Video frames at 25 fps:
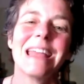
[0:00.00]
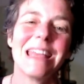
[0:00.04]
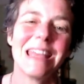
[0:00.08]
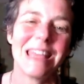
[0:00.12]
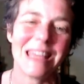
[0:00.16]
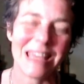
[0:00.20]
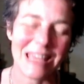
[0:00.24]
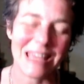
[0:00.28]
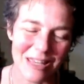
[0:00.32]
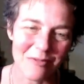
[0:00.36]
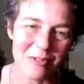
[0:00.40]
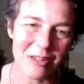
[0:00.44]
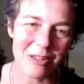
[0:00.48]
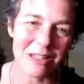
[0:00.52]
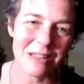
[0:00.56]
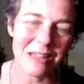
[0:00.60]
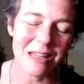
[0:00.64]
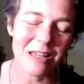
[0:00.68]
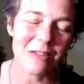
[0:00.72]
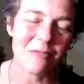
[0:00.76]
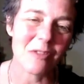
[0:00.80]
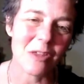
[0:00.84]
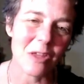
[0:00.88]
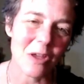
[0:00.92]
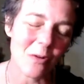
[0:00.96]
even
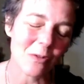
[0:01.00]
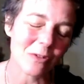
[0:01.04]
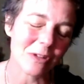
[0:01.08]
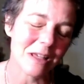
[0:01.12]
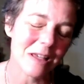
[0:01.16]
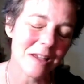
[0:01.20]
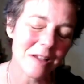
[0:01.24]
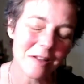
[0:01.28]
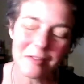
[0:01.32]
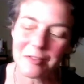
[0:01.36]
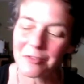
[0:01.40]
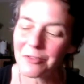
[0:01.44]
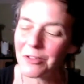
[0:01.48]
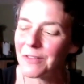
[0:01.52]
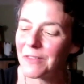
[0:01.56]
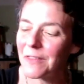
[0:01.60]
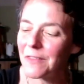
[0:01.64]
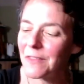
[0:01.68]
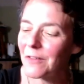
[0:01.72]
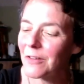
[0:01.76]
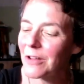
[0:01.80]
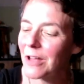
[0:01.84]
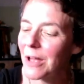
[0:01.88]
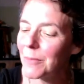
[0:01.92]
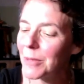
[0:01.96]
if the only history that
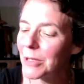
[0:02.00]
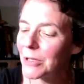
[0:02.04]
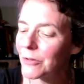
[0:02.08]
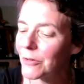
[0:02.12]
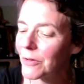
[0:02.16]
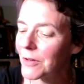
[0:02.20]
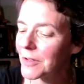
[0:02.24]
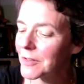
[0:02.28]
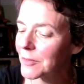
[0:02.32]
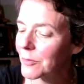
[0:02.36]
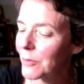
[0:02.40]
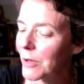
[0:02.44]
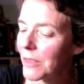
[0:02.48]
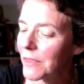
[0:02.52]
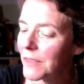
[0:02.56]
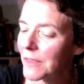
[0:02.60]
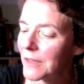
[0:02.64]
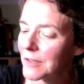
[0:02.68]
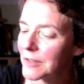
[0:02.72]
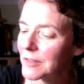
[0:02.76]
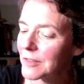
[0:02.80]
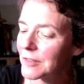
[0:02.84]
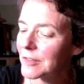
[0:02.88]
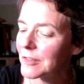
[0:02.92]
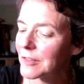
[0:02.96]
they're coming to us with
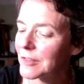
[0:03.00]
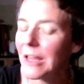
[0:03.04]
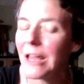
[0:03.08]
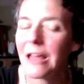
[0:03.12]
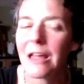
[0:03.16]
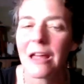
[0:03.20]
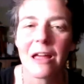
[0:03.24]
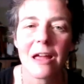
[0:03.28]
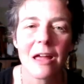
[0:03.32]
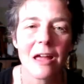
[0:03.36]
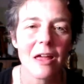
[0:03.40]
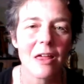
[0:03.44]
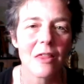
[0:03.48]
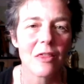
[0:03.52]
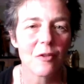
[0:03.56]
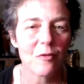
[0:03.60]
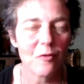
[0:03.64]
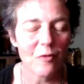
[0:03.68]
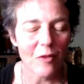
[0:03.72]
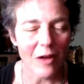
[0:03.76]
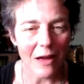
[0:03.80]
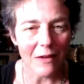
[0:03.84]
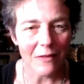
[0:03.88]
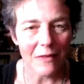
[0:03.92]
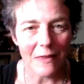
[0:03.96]
is the
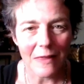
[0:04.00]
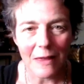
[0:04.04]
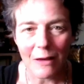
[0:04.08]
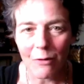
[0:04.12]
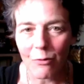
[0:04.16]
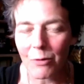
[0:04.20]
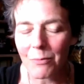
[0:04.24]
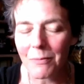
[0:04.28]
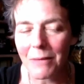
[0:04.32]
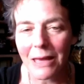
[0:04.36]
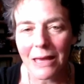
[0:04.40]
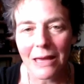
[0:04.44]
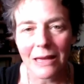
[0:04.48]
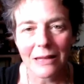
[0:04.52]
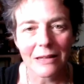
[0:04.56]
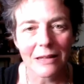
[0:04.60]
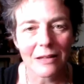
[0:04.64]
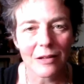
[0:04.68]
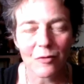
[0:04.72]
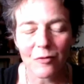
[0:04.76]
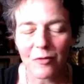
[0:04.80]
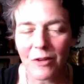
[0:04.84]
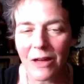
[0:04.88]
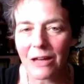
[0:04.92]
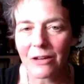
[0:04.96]
fact that they were made in
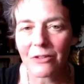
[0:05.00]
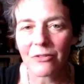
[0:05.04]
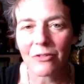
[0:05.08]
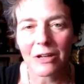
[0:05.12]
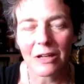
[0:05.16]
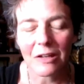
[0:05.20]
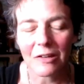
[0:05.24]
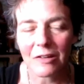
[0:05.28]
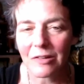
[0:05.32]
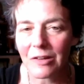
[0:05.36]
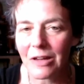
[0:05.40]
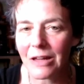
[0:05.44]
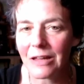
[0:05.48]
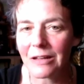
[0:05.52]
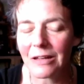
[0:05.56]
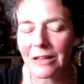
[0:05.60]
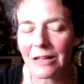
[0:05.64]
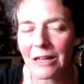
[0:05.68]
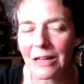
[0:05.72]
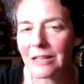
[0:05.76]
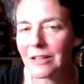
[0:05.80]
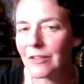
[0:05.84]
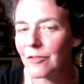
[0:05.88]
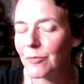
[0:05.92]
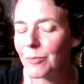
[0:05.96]
a factory in China
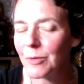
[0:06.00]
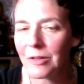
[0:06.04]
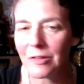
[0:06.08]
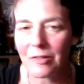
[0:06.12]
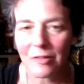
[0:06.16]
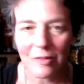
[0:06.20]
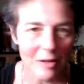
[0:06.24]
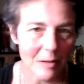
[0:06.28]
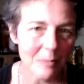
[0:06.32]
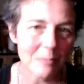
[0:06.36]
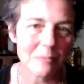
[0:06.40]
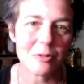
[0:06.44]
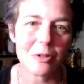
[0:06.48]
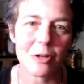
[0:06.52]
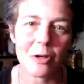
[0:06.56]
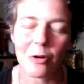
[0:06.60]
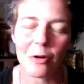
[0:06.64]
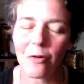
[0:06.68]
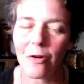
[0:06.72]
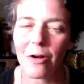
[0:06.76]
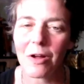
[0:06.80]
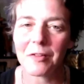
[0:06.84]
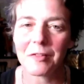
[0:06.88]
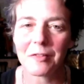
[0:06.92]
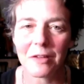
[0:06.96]
and have been shipped
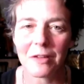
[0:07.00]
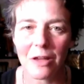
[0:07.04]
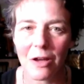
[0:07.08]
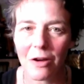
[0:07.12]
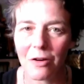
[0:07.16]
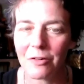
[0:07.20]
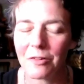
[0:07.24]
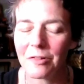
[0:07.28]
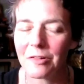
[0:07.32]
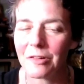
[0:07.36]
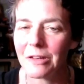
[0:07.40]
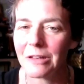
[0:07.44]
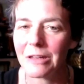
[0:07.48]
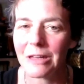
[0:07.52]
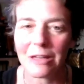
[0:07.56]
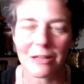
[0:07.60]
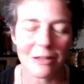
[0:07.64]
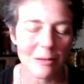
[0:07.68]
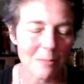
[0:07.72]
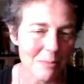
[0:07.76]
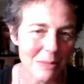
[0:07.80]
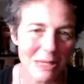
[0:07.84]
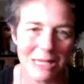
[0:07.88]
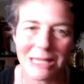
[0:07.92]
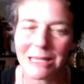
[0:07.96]
across the ocean in a
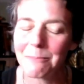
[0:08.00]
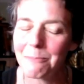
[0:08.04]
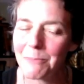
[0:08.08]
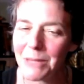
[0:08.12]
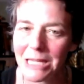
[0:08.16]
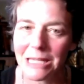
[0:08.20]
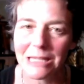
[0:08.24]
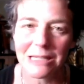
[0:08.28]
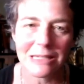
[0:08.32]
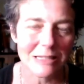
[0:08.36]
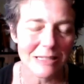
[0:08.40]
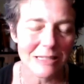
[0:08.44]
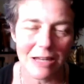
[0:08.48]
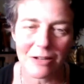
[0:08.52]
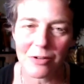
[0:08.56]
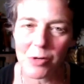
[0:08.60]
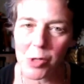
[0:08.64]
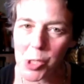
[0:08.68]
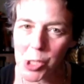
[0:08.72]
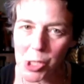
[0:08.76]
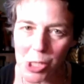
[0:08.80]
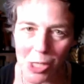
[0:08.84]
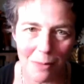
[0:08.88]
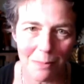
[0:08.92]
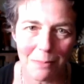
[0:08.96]
big container
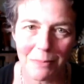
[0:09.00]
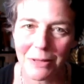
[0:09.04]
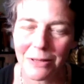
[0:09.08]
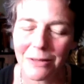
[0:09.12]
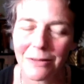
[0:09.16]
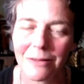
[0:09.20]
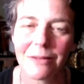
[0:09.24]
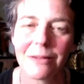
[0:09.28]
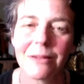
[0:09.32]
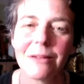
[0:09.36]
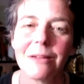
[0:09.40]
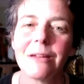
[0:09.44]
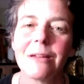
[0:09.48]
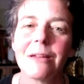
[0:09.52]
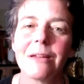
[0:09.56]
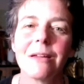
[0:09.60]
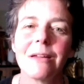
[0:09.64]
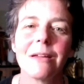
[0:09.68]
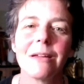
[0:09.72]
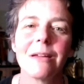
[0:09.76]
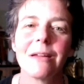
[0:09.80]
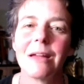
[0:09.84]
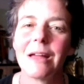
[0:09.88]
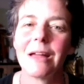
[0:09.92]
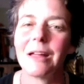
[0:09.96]
ship
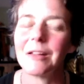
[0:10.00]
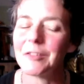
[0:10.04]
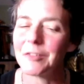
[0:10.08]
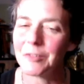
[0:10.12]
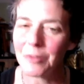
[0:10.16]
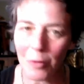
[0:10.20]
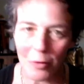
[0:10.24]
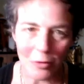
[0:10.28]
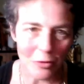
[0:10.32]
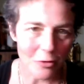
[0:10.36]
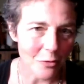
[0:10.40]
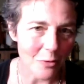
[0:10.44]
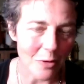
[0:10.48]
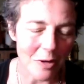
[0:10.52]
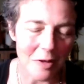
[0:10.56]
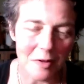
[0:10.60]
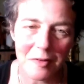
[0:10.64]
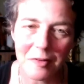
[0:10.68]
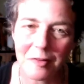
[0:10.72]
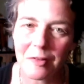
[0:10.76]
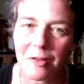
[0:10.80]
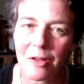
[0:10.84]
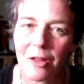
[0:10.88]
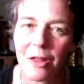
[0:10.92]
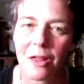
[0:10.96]
and sold to
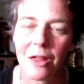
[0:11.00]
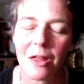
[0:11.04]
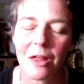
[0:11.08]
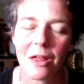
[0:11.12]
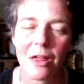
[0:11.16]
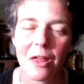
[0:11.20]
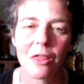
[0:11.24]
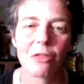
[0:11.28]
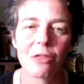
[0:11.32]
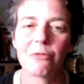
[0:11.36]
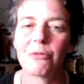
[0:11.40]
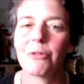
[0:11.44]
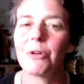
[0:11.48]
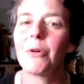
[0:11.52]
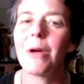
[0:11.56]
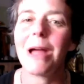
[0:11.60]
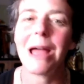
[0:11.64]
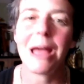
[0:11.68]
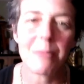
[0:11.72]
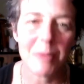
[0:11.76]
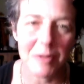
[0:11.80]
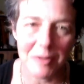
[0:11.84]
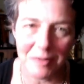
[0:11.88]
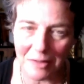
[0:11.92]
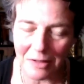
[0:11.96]
us through
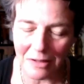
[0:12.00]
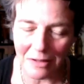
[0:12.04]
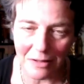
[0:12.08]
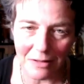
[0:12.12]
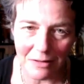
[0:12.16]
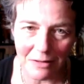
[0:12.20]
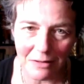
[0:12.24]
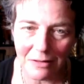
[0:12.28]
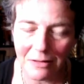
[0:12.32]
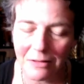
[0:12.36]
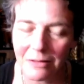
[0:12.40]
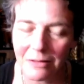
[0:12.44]
Amazon